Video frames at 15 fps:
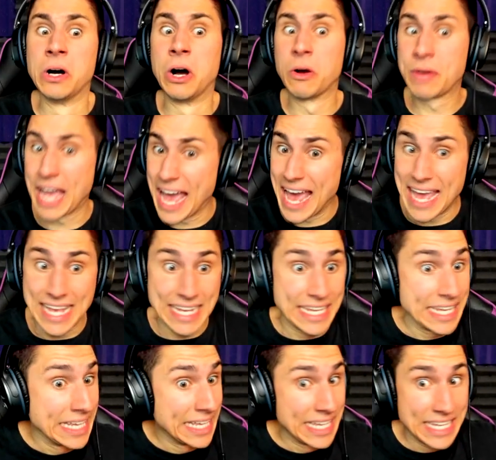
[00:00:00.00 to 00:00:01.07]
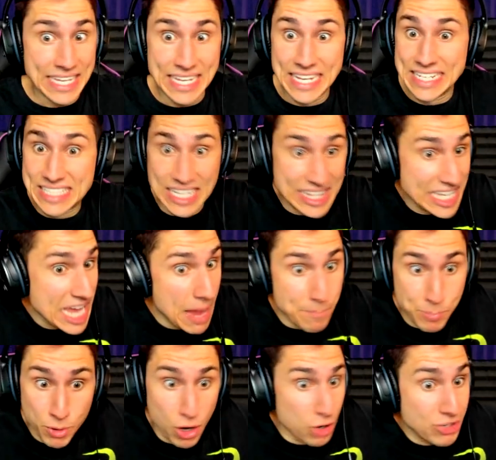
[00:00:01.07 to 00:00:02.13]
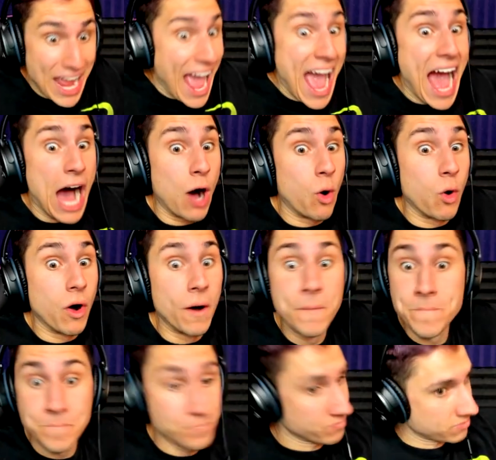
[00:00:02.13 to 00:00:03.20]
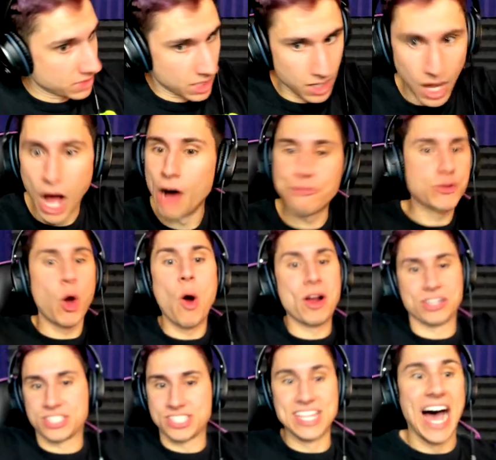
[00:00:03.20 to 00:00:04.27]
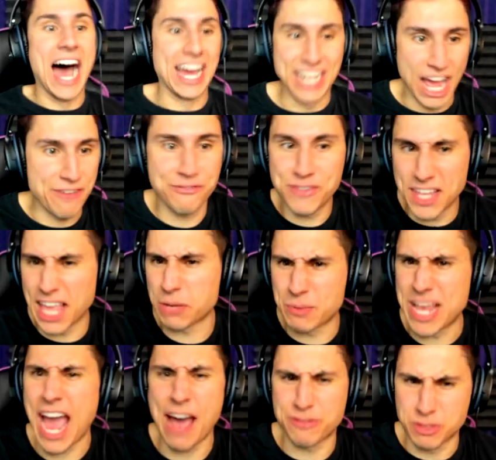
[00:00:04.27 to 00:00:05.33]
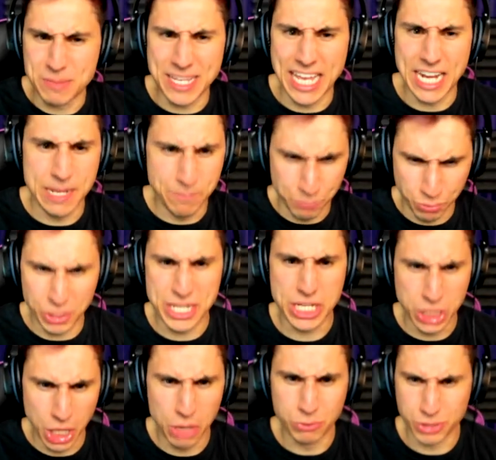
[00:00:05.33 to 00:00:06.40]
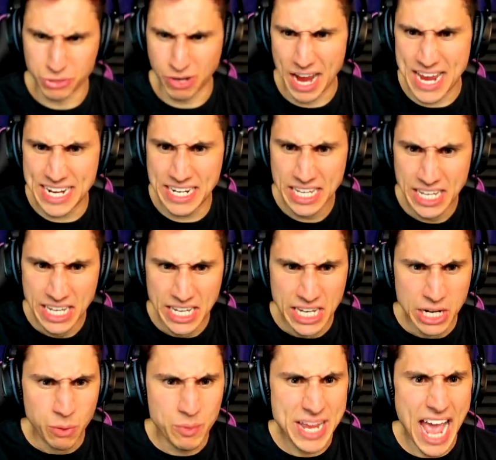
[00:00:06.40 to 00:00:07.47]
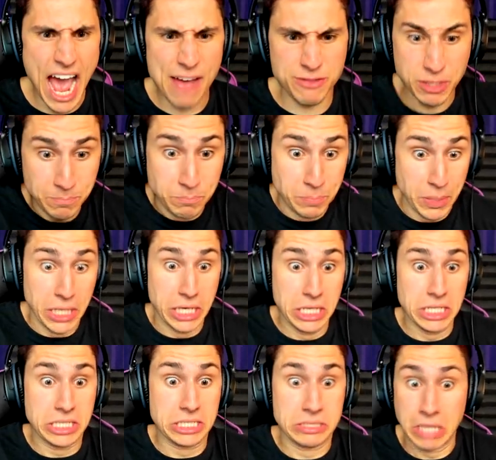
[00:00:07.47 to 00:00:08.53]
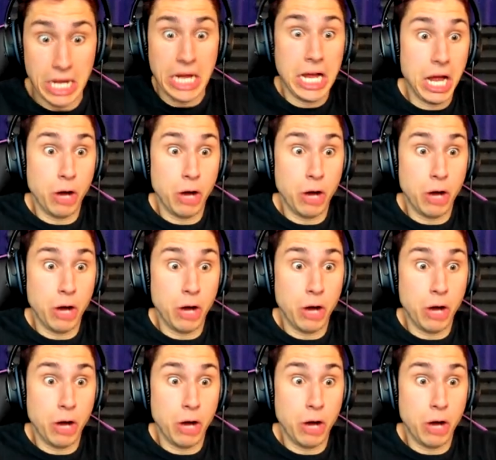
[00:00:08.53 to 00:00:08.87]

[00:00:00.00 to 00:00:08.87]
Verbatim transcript: Okay. Is it the Emperor now? Of course not. I feel like we have to be getting pretty close, right? We have to be... Go!